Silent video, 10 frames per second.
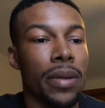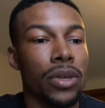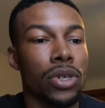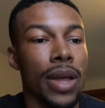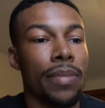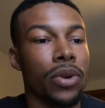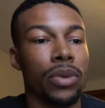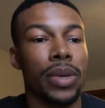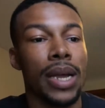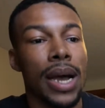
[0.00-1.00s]
So that
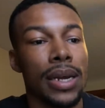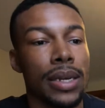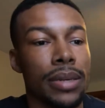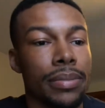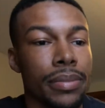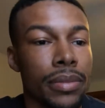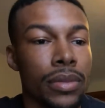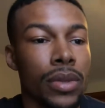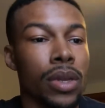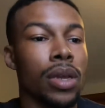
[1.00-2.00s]
morning we got up.
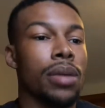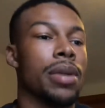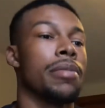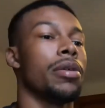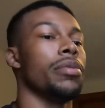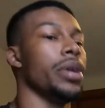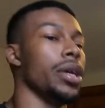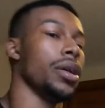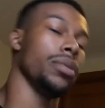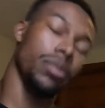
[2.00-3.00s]
Me and my
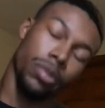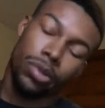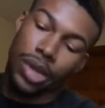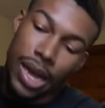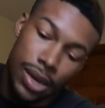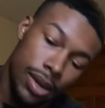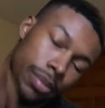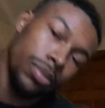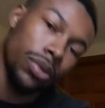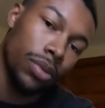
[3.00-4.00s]
roommate got up,